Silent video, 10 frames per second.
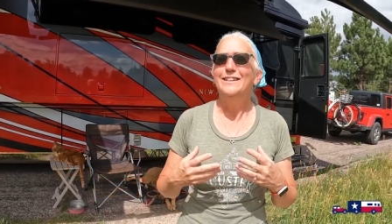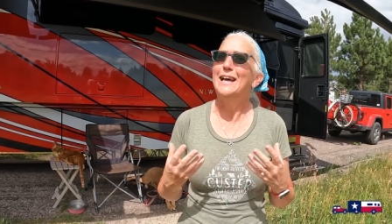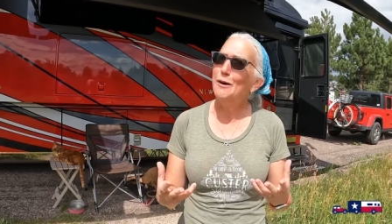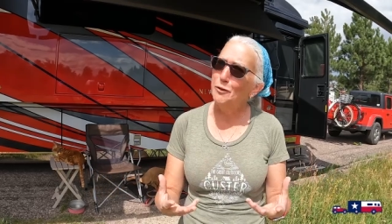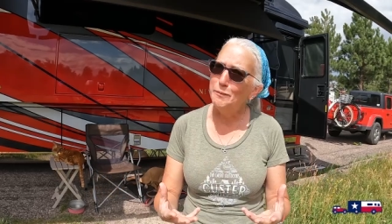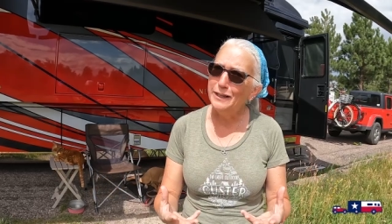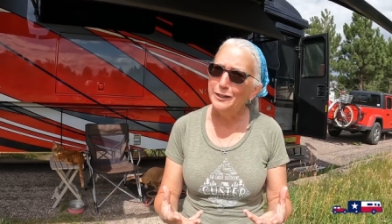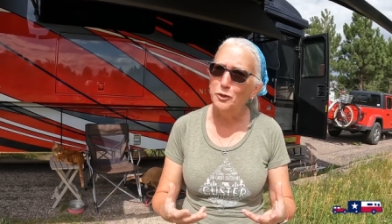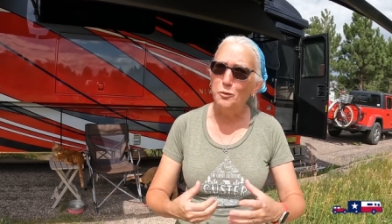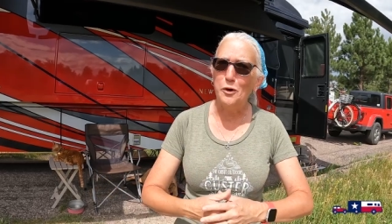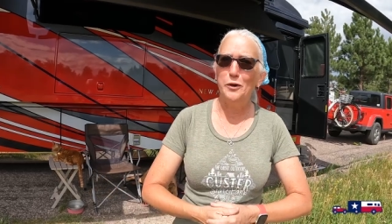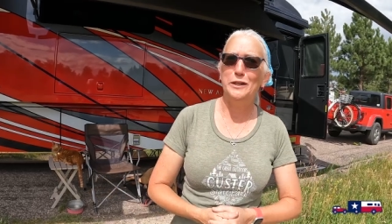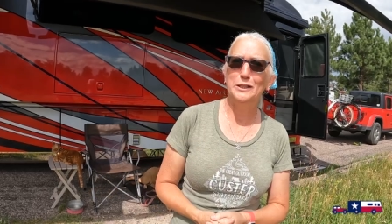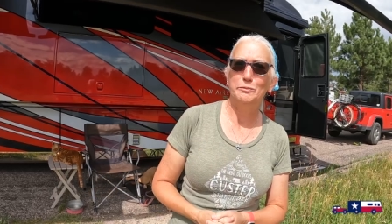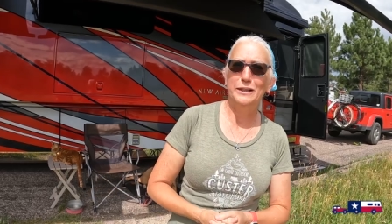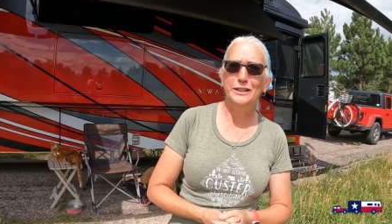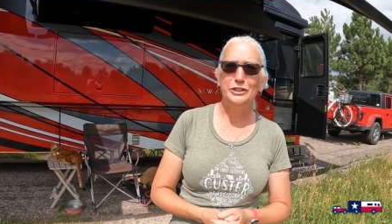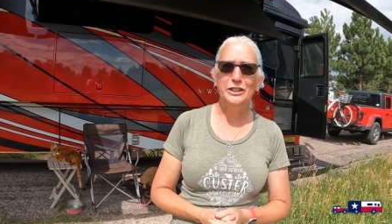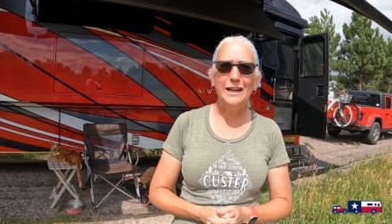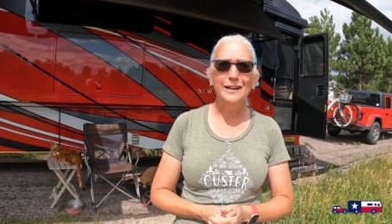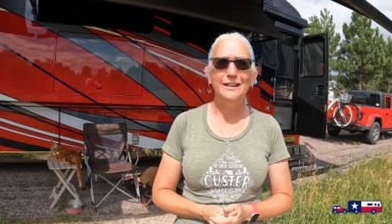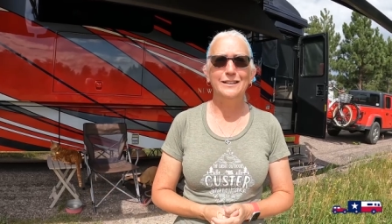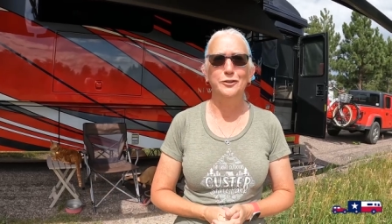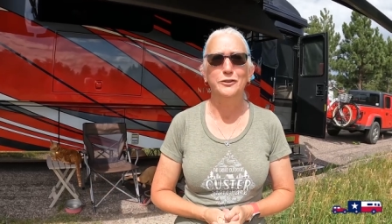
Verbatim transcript: that would begin to worry us because you can't let